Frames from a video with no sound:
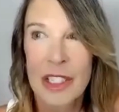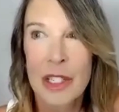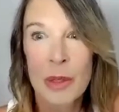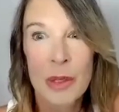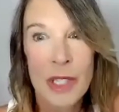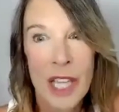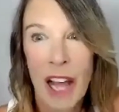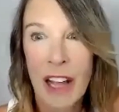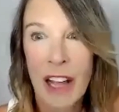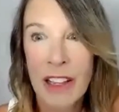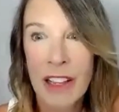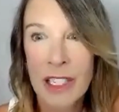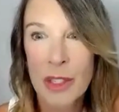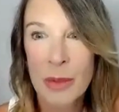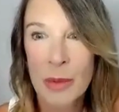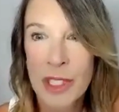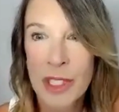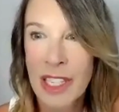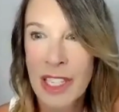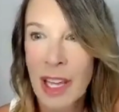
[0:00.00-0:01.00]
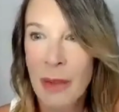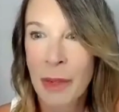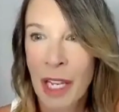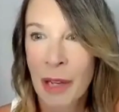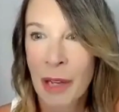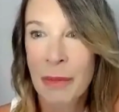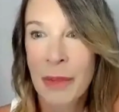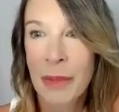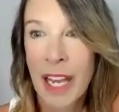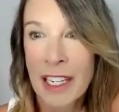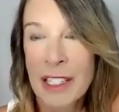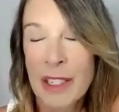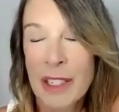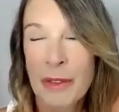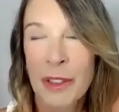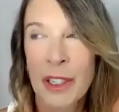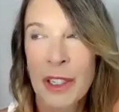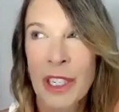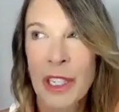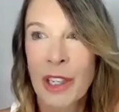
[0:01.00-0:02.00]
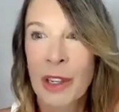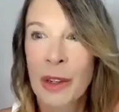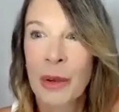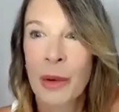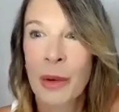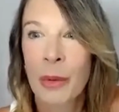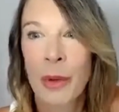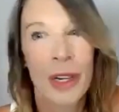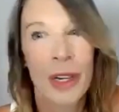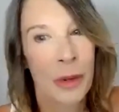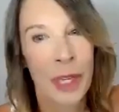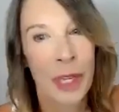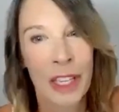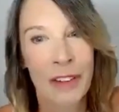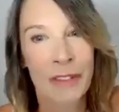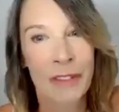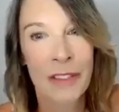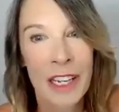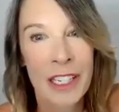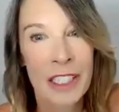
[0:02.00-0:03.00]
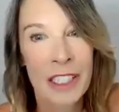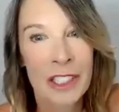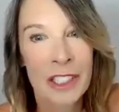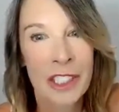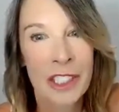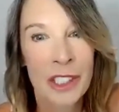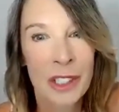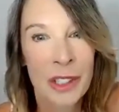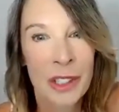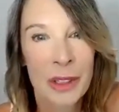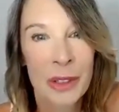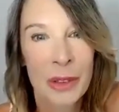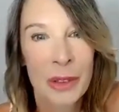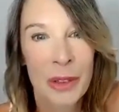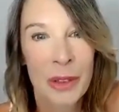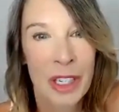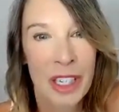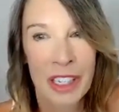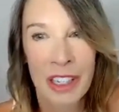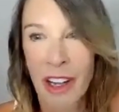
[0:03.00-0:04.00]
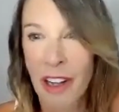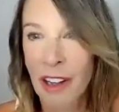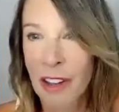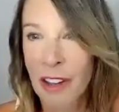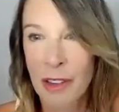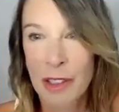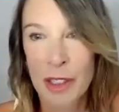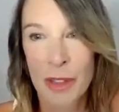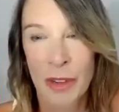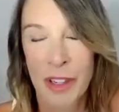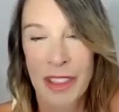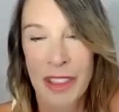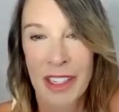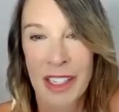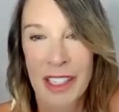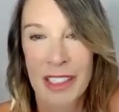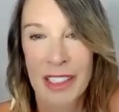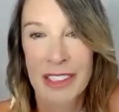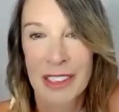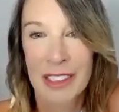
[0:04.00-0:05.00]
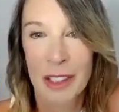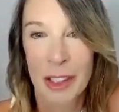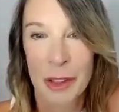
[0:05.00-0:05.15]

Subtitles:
So tell us what's coming up next for you, where we can find you, and all those fun things.